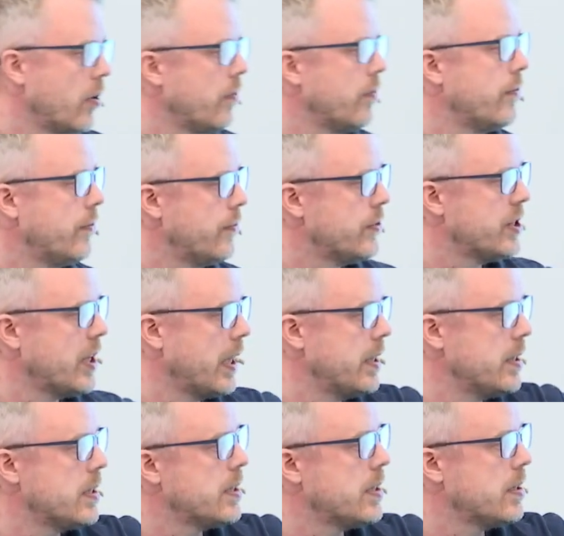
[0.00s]

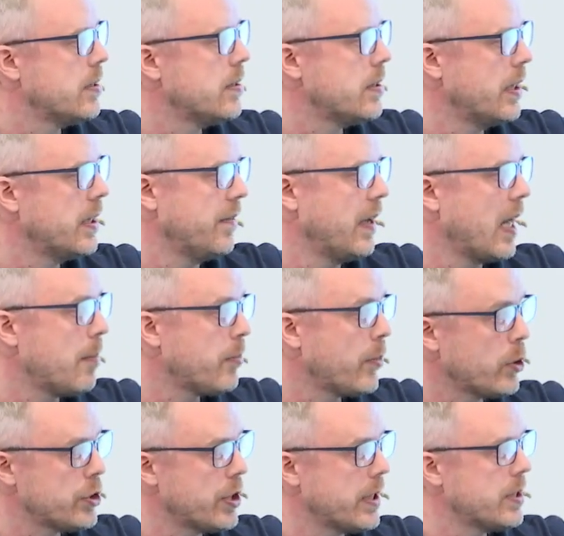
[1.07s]
scientific lab
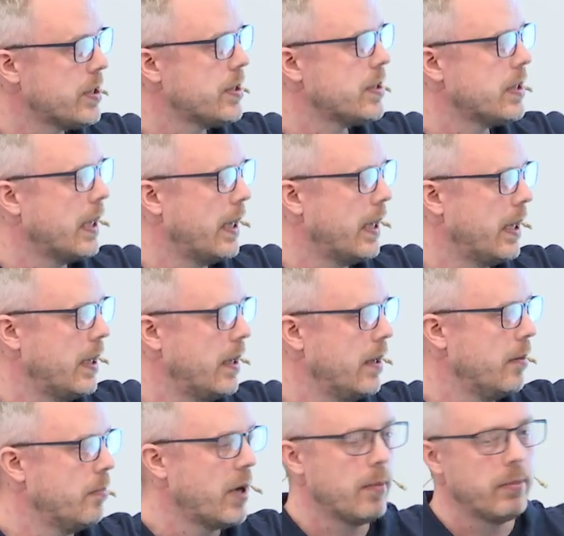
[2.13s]
projects
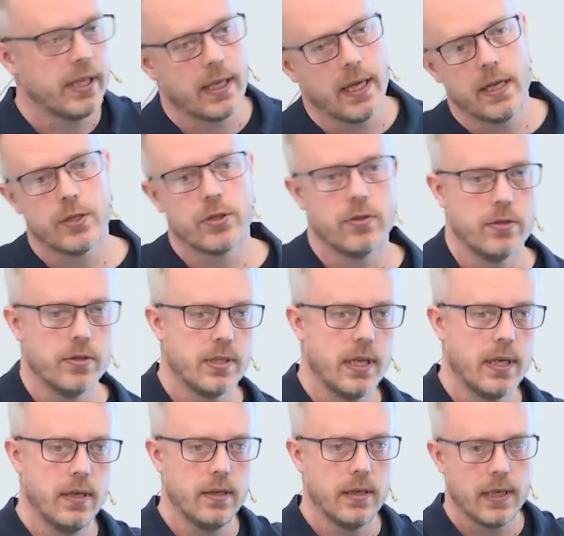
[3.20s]
and publications,
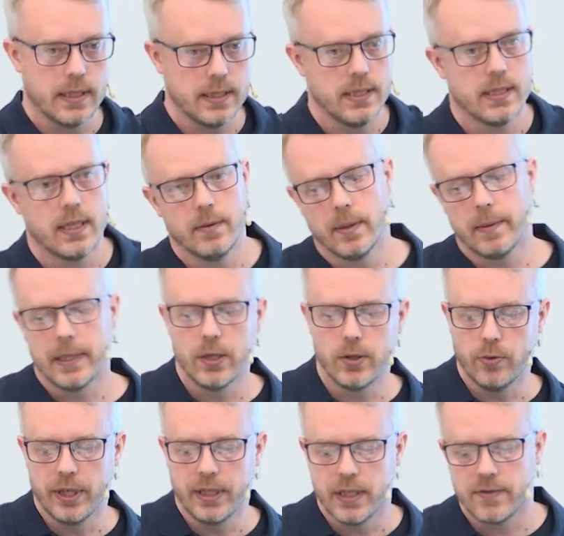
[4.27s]
and since they've been
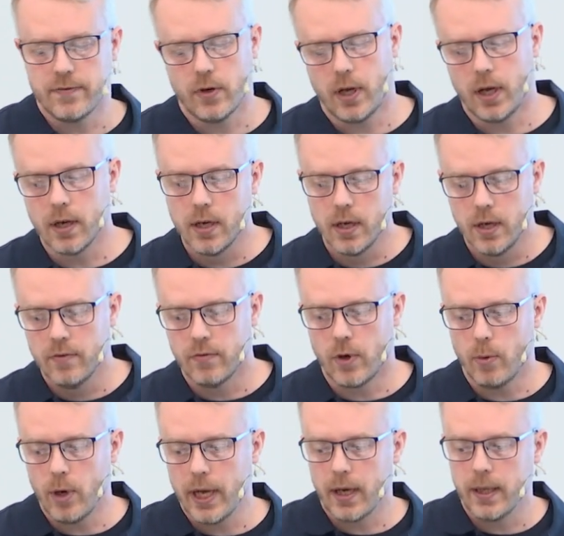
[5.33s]
doing this for a
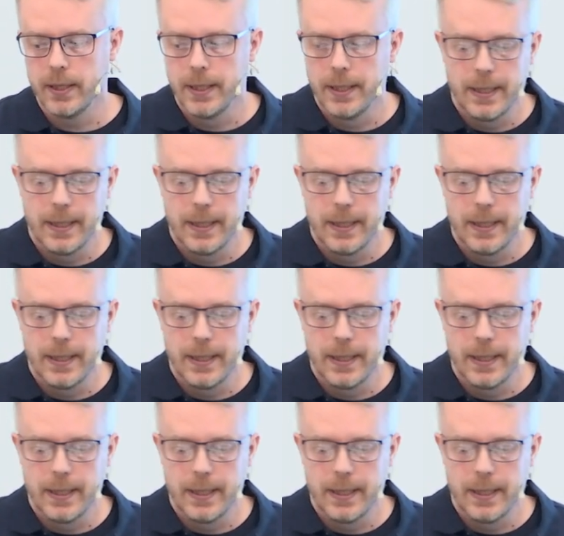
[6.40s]
while,